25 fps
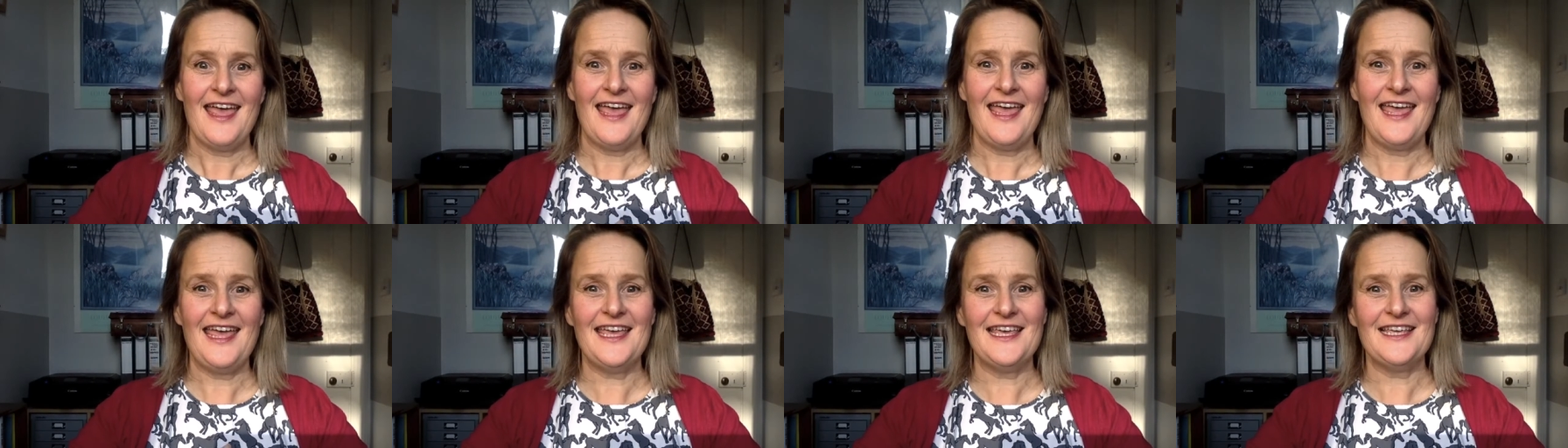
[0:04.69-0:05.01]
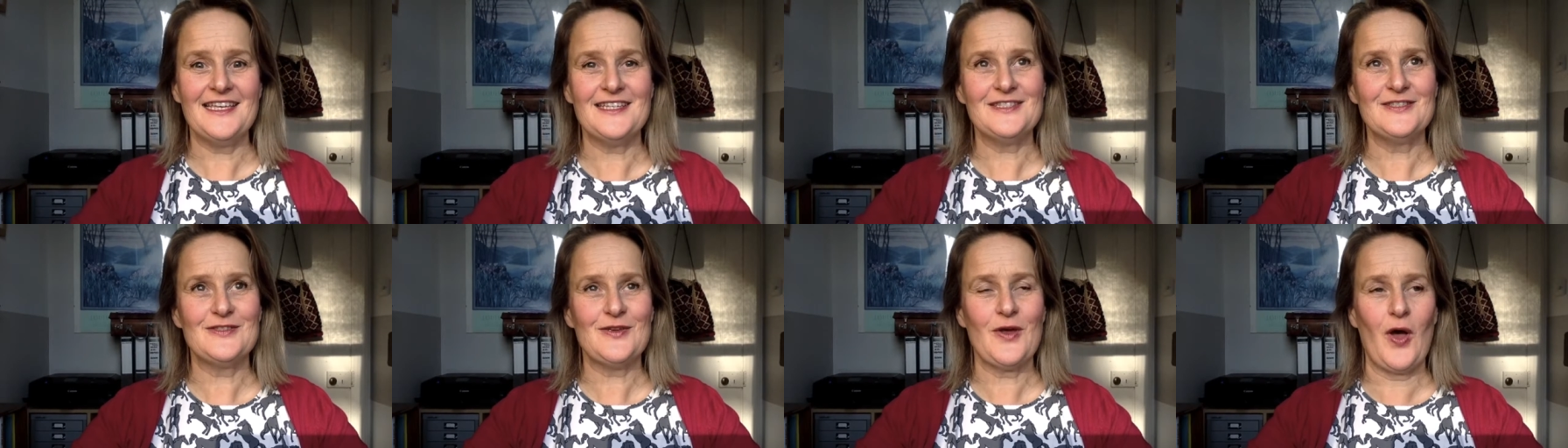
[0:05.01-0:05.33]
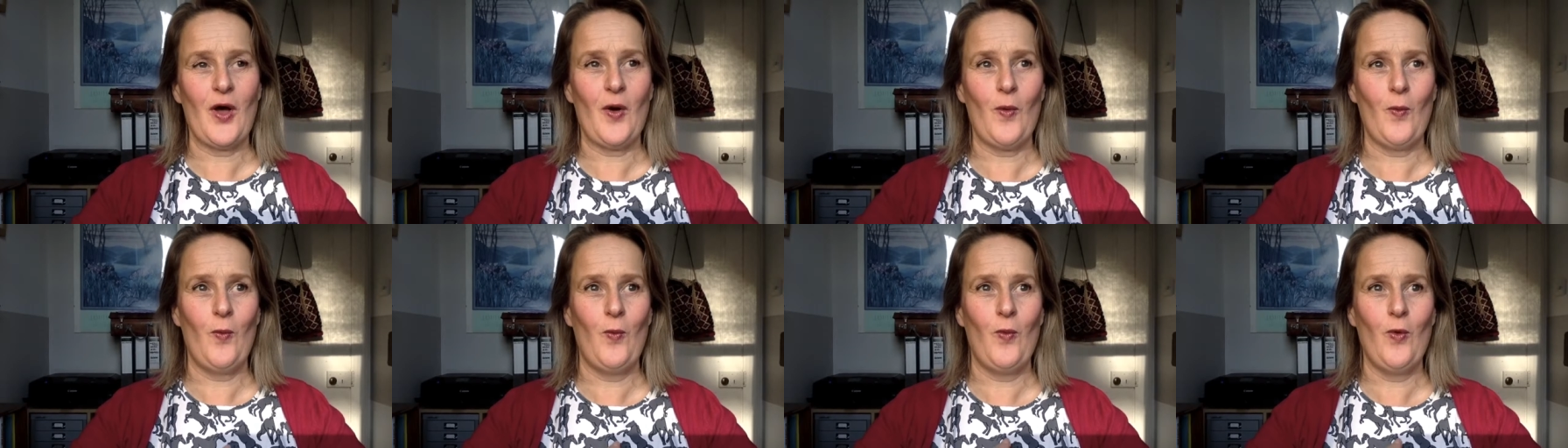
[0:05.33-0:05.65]
is
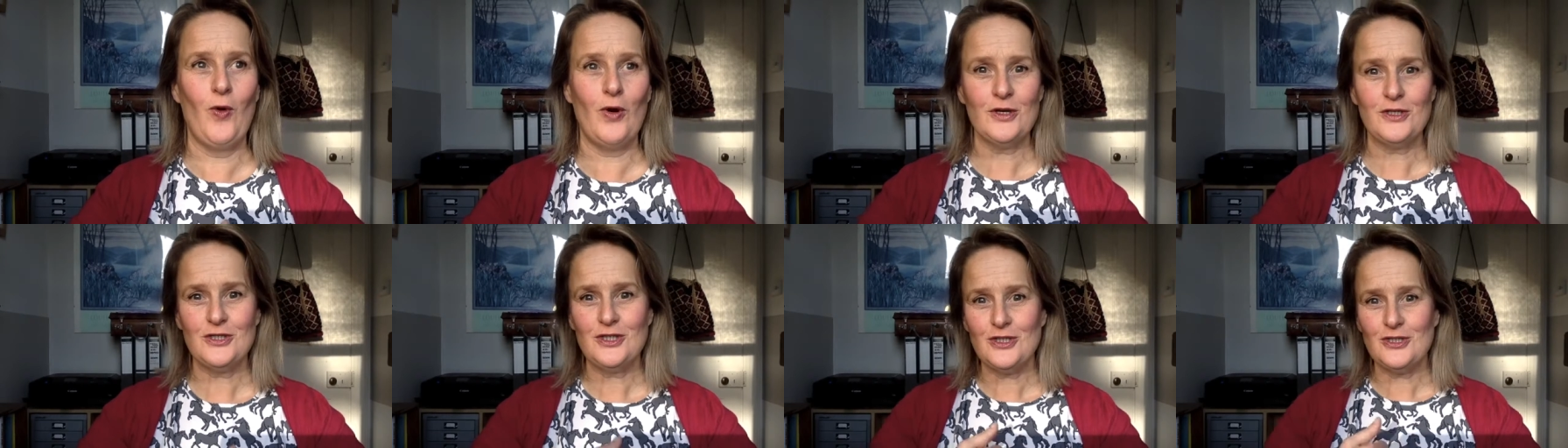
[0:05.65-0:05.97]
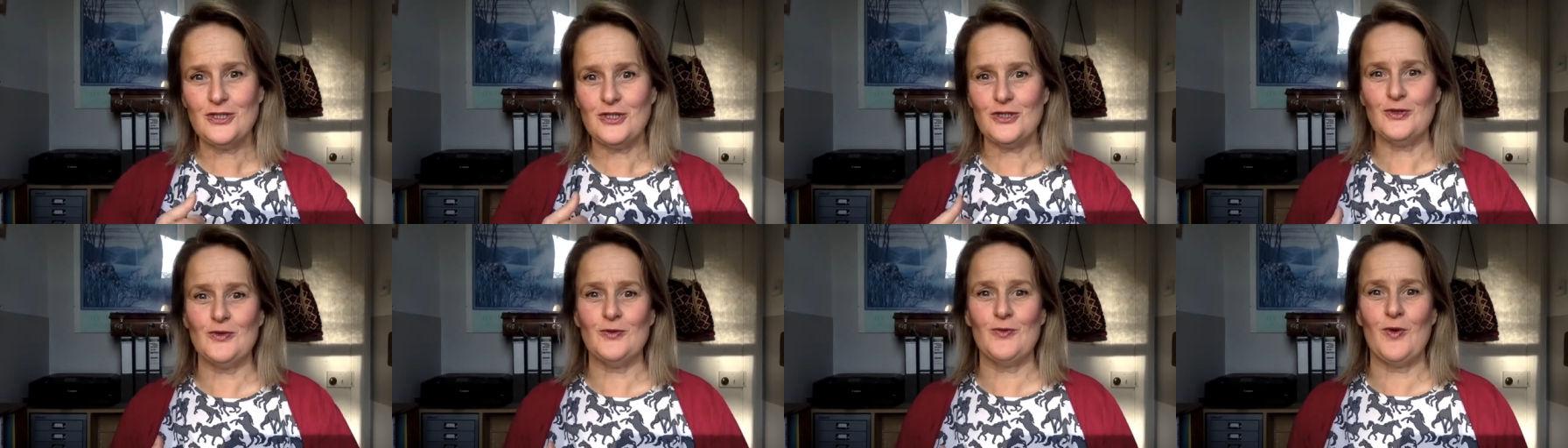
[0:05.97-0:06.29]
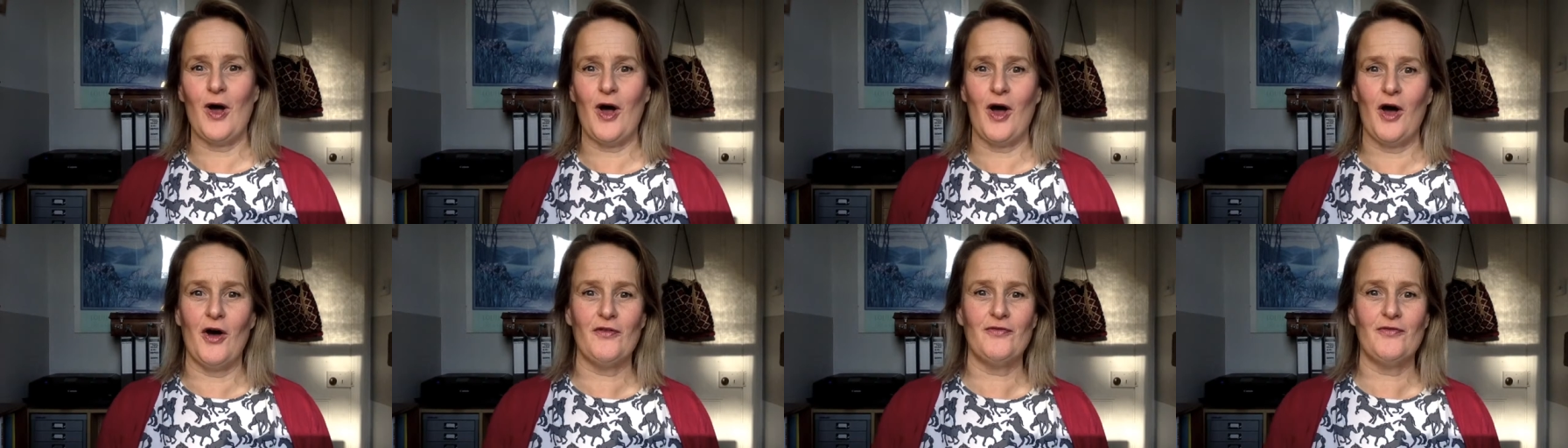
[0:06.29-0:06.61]
what to do
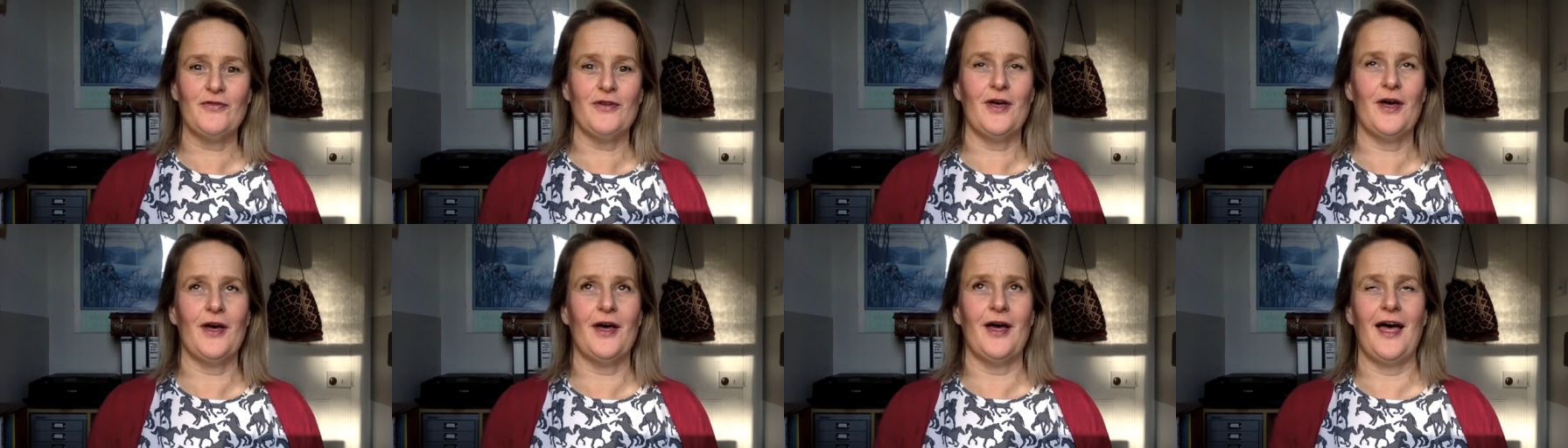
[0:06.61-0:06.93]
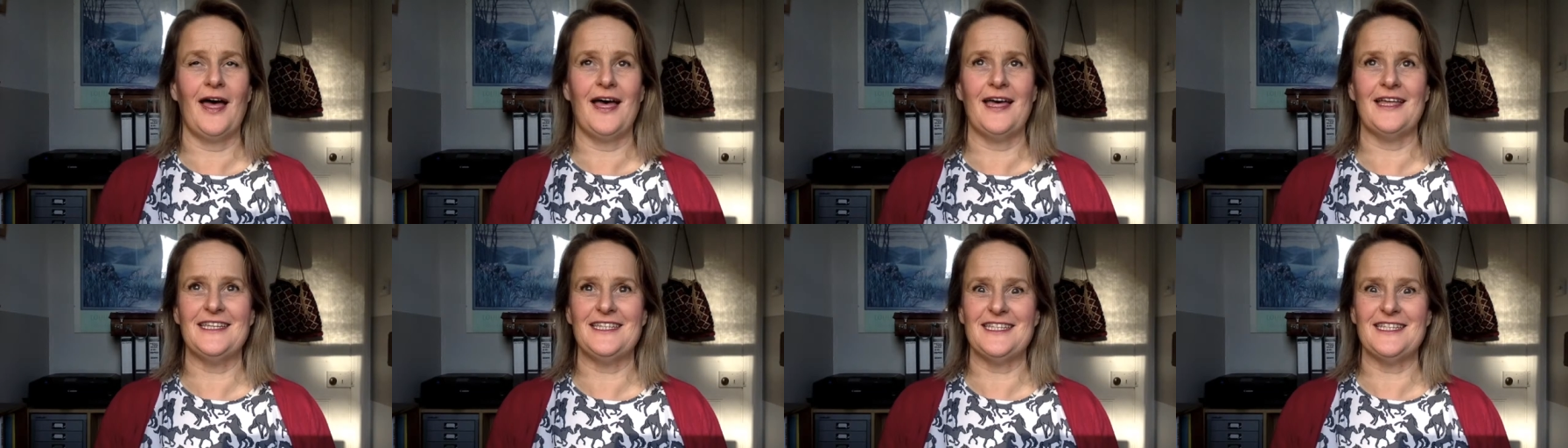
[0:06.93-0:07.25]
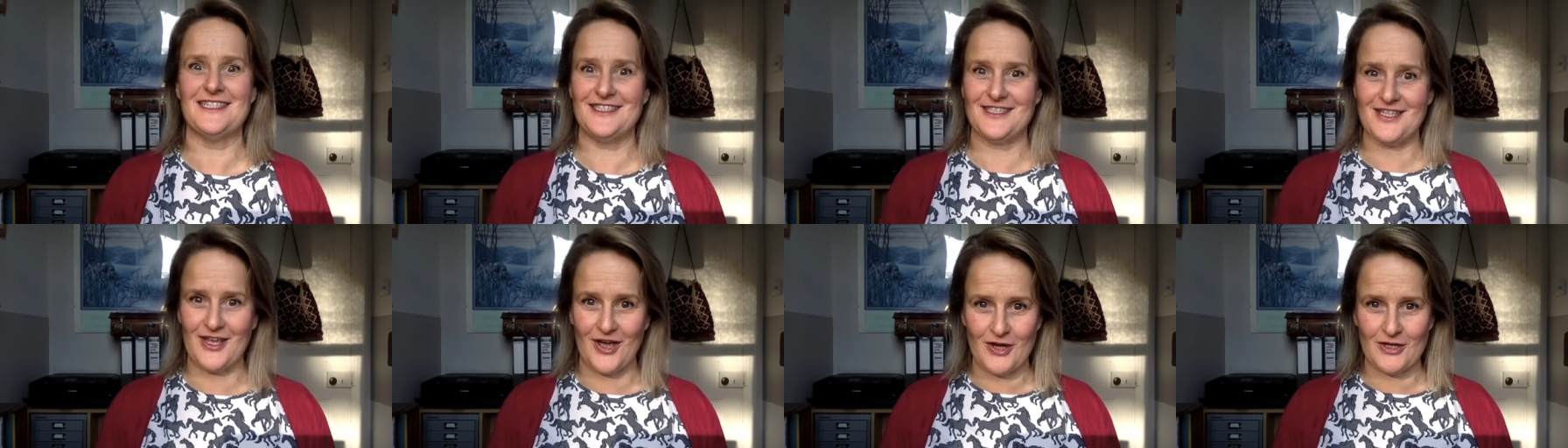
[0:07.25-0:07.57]
after a
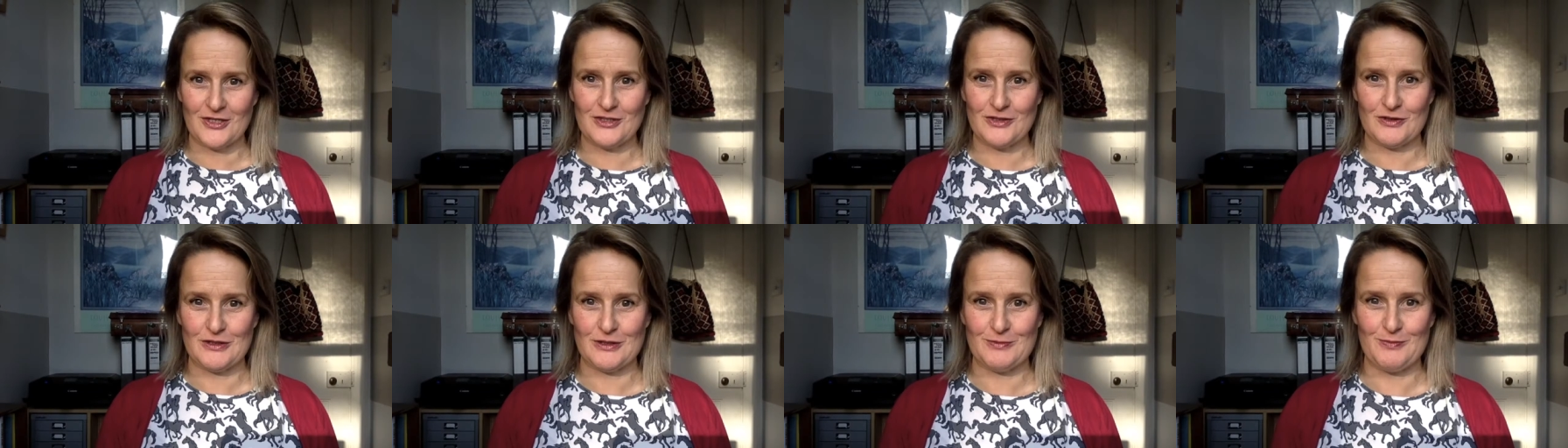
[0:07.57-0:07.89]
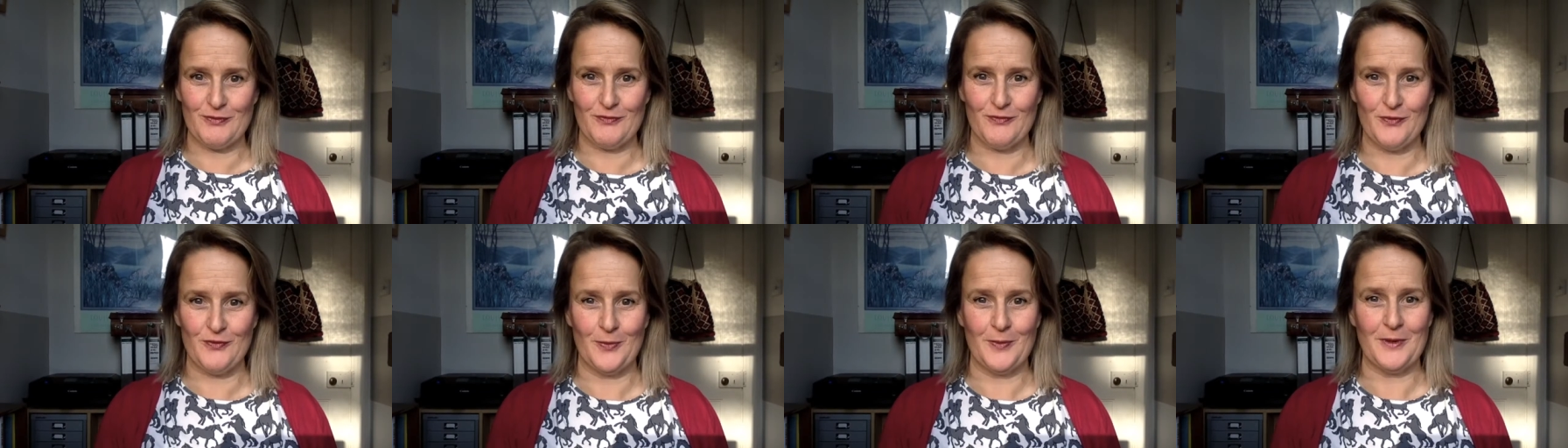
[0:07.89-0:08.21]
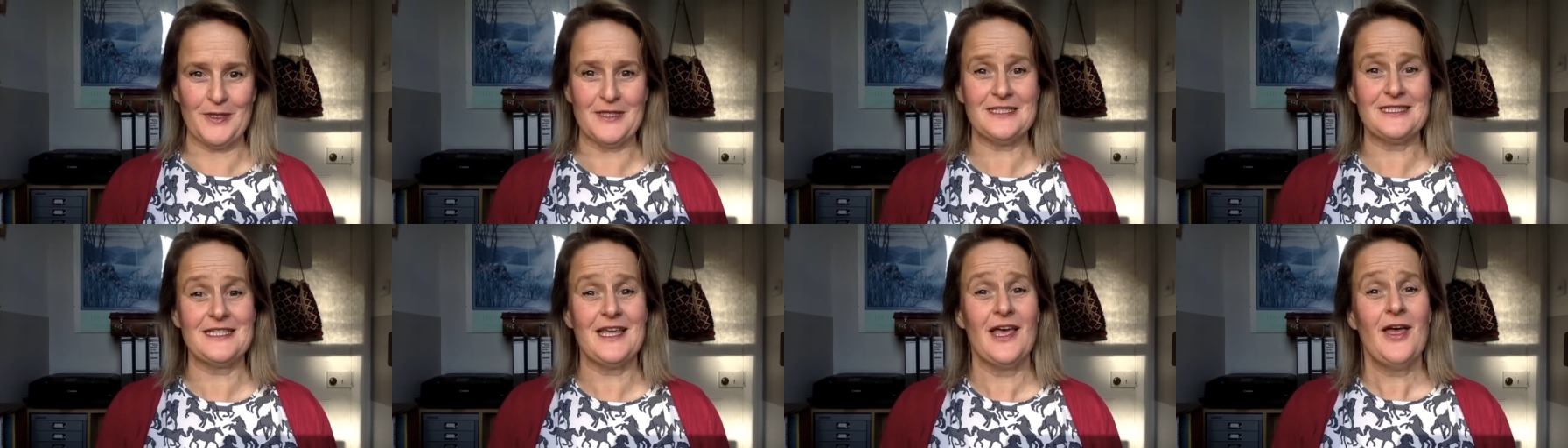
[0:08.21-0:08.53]
disastrous
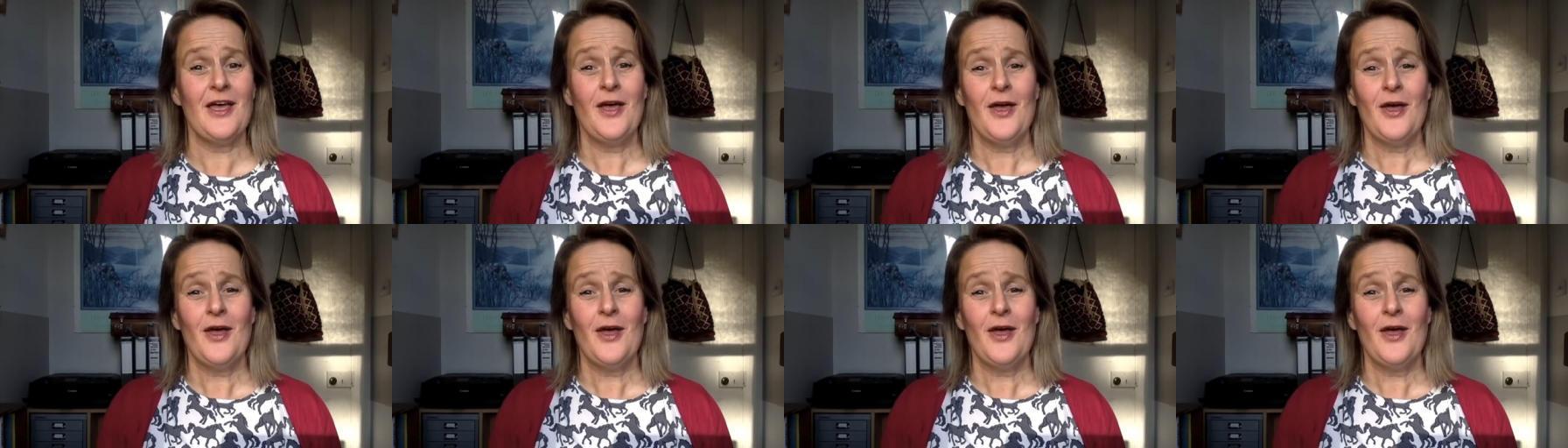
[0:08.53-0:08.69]
performance.